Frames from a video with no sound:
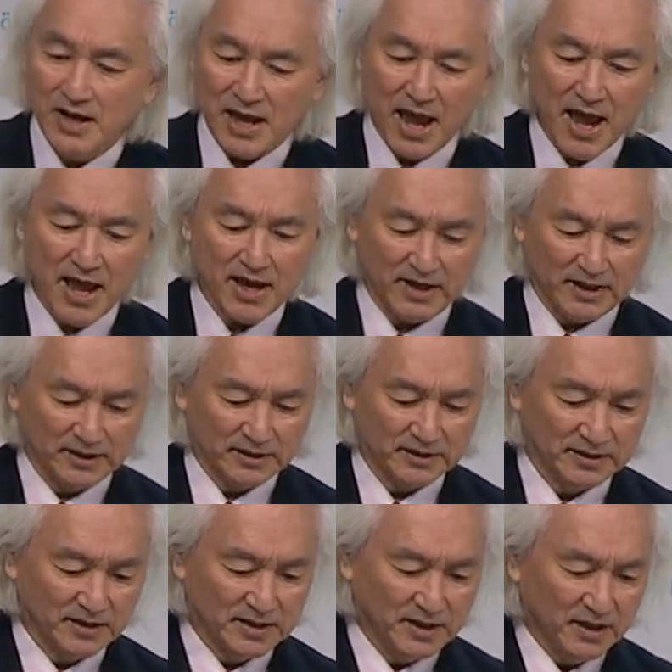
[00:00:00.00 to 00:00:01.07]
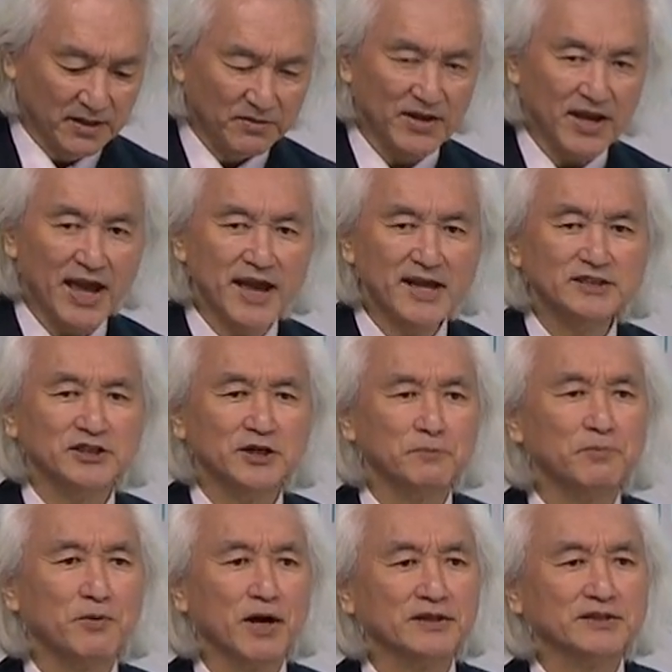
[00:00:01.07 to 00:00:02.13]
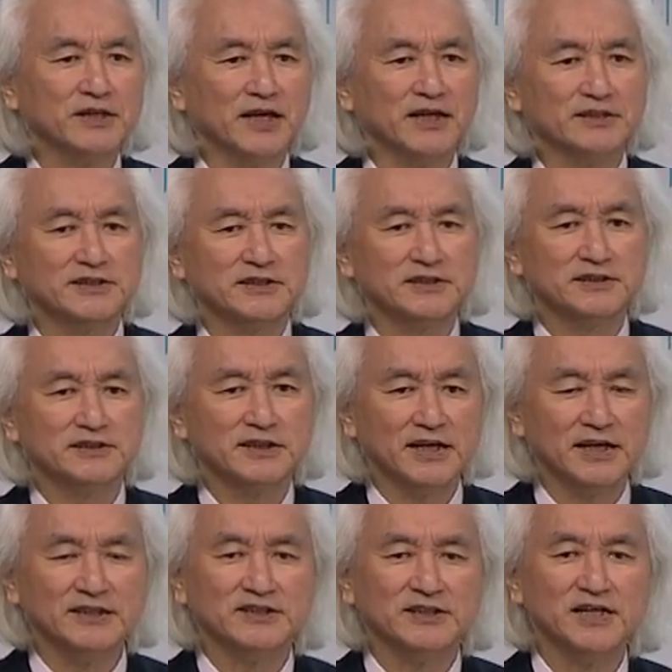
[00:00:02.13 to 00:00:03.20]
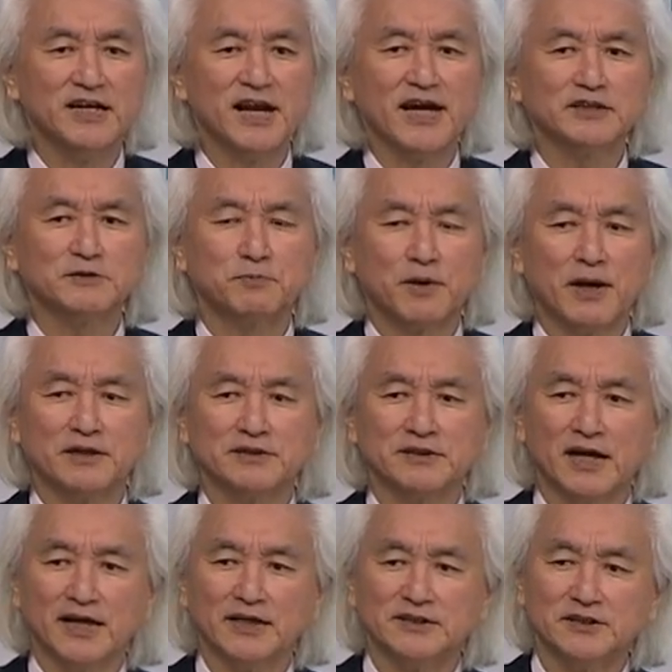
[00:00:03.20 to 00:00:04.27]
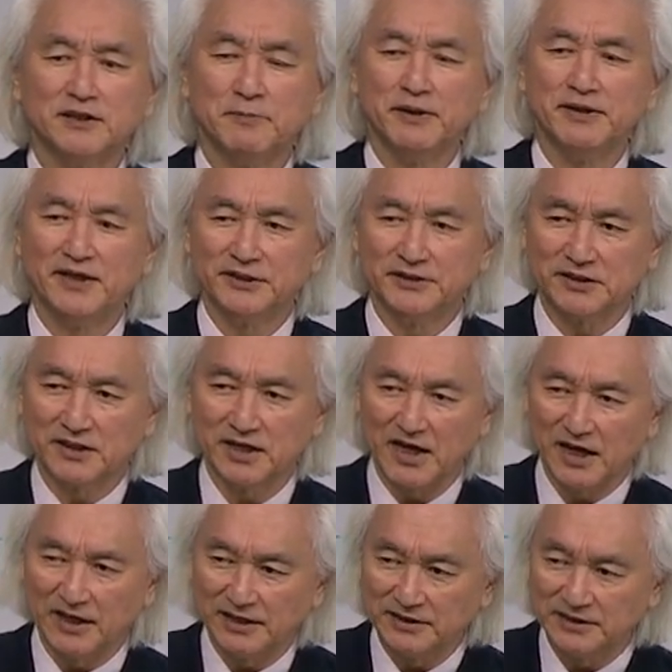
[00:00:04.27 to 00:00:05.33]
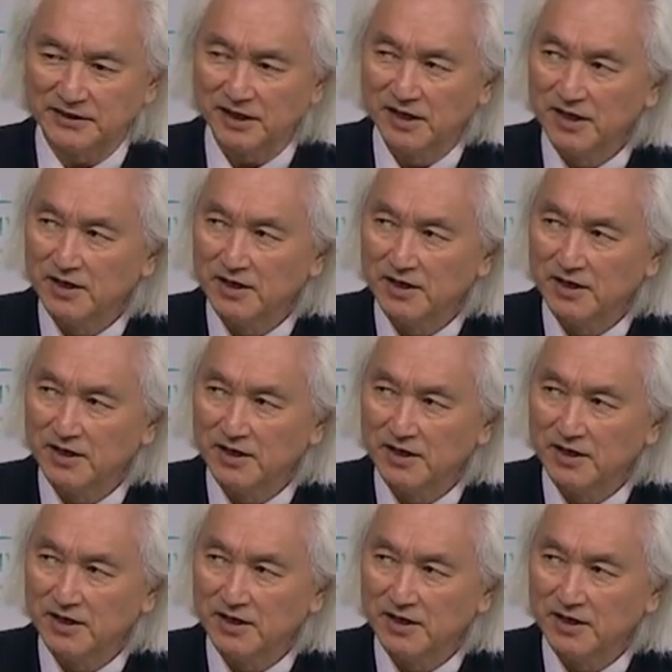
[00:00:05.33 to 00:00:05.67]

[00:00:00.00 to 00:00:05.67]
And the aging process is the next process to be digitized.